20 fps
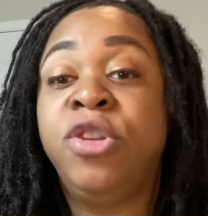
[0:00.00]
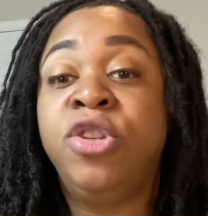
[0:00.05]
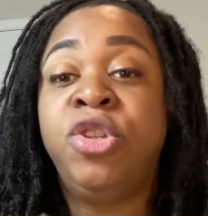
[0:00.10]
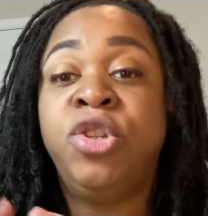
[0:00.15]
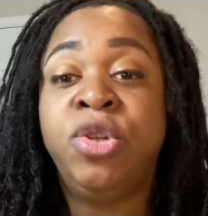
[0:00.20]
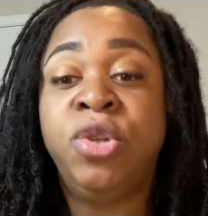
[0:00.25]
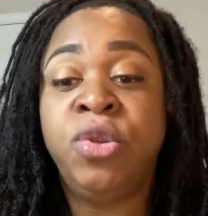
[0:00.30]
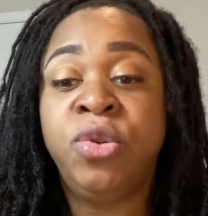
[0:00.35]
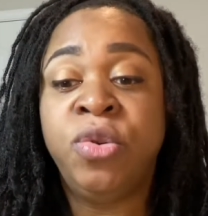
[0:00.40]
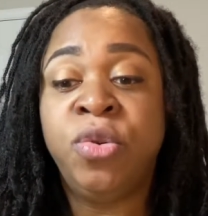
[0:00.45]

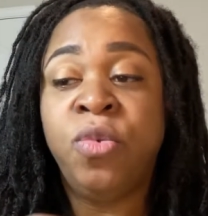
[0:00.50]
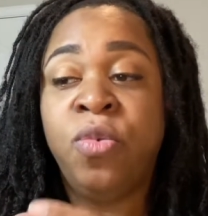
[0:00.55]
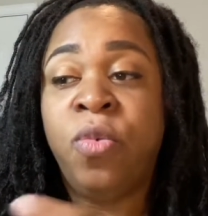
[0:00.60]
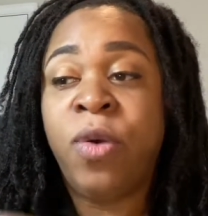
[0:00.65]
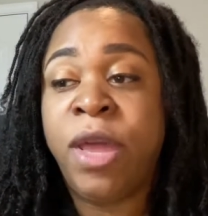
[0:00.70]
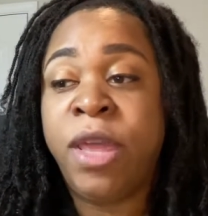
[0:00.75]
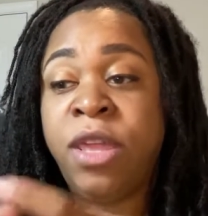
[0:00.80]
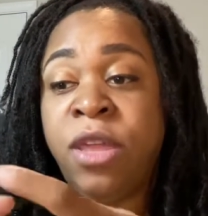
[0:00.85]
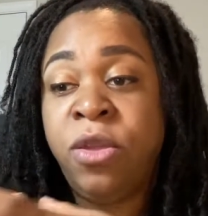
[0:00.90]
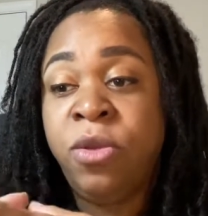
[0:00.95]
Do
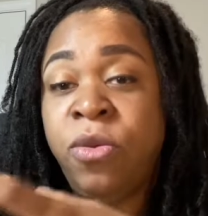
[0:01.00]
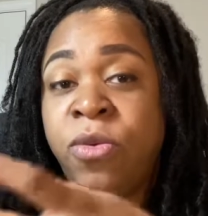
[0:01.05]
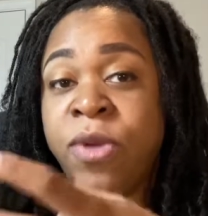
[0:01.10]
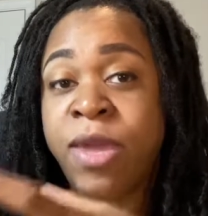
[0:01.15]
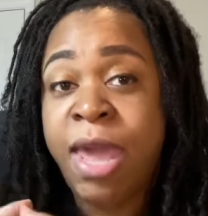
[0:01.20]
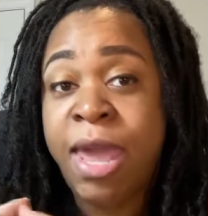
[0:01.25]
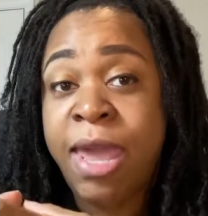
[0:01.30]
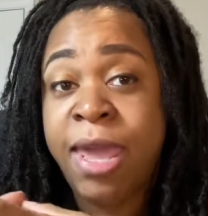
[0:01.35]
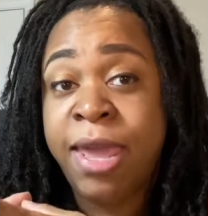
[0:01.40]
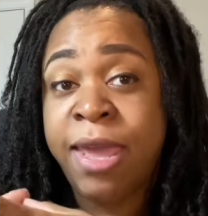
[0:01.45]
what you
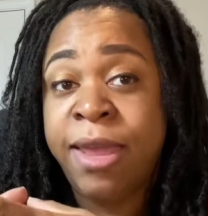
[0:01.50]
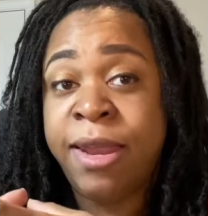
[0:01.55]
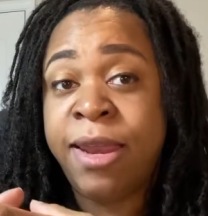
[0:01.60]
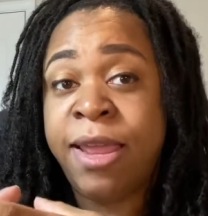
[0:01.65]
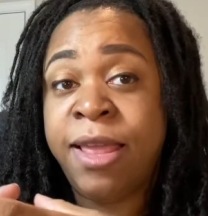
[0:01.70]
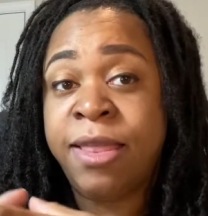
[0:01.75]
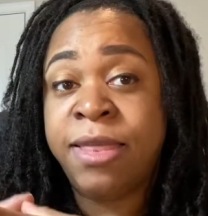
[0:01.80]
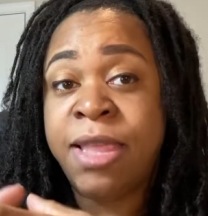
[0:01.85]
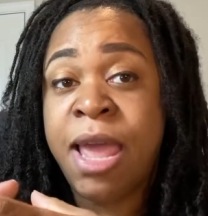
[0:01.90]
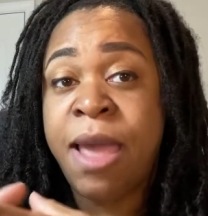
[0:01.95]
can
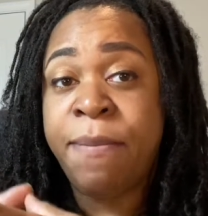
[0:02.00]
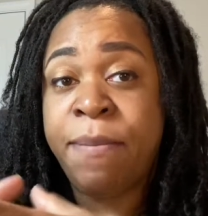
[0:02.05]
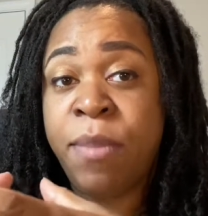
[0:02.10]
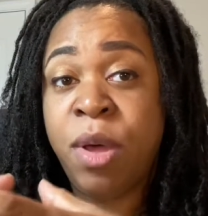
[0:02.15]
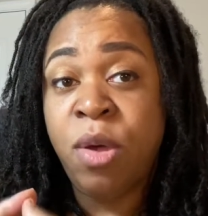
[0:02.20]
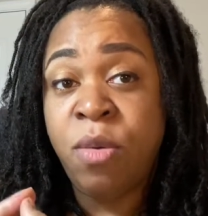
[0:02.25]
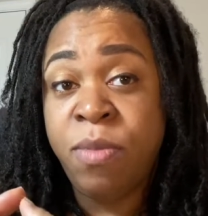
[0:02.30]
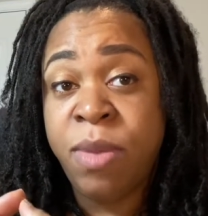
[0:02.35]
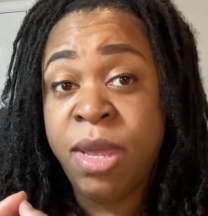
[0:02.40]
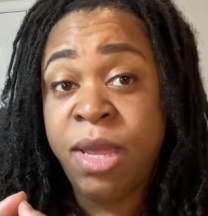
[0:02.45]
in that
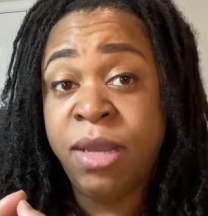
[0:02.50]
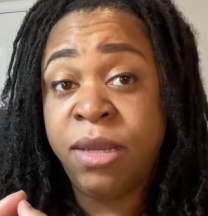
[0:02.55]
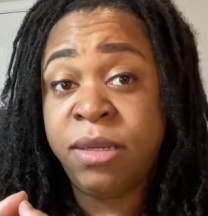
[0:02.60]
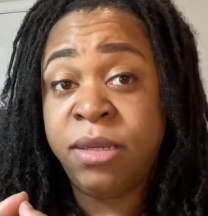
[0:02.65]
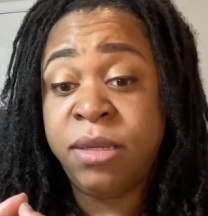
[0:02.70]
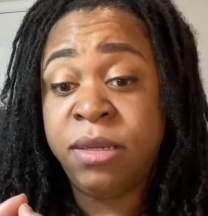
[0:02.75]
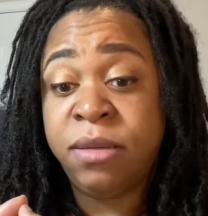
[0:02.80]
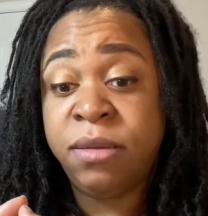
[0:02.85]
moment,